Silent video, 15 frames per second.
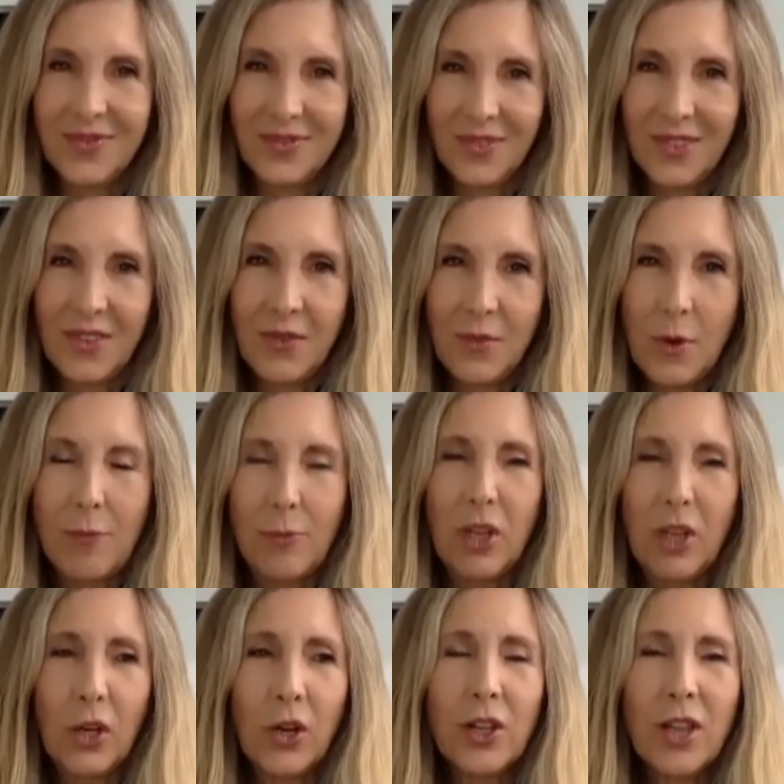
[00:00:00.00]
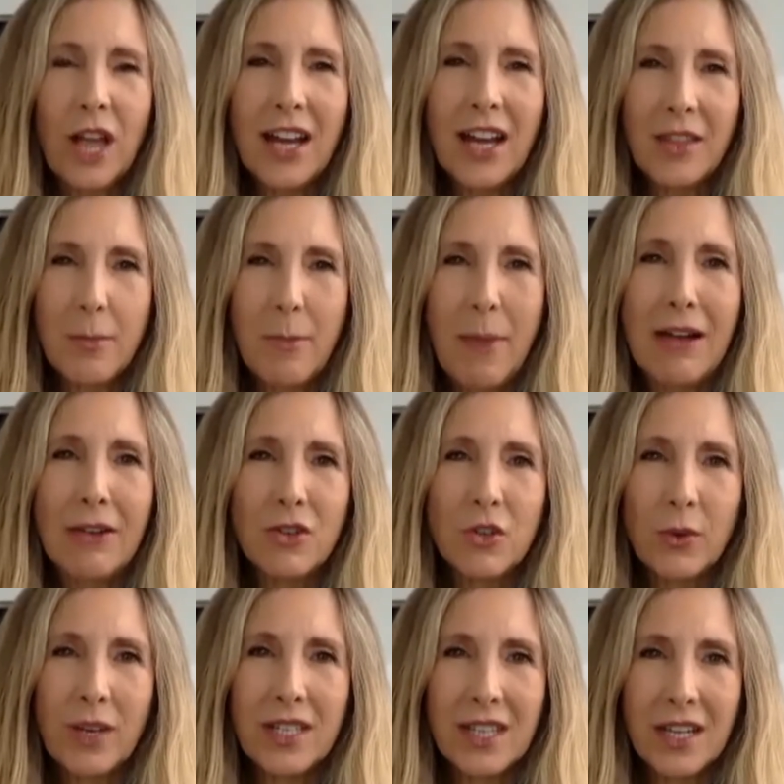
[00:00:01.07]
We blurred a lot of the
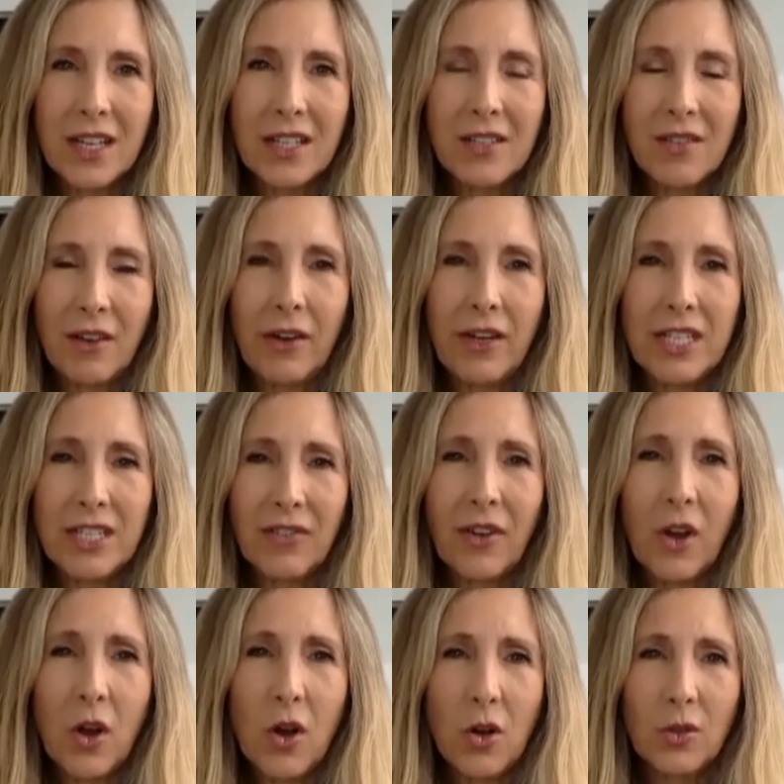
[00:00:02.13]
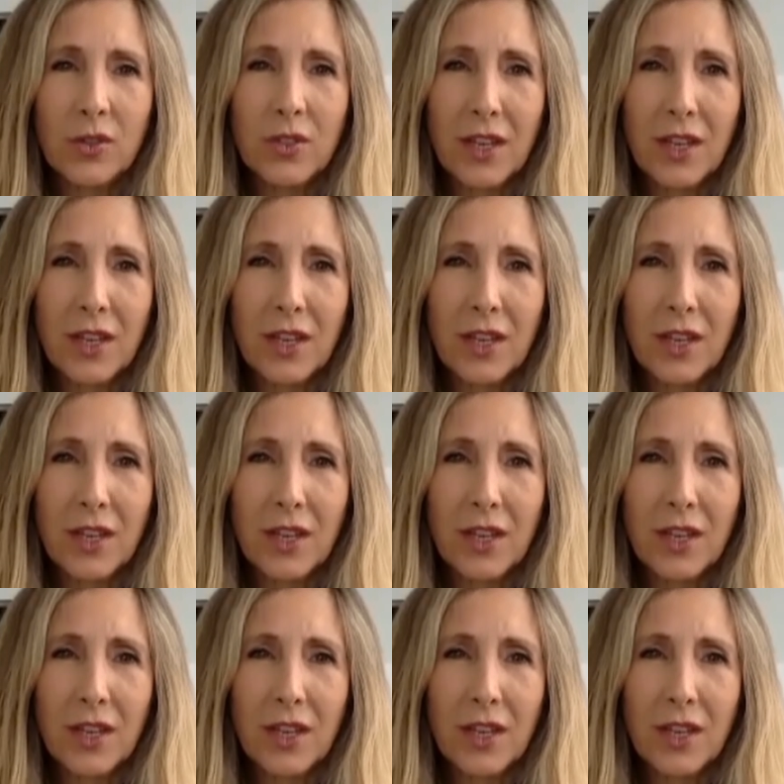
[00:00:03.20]
boundaries, and it's very difficult.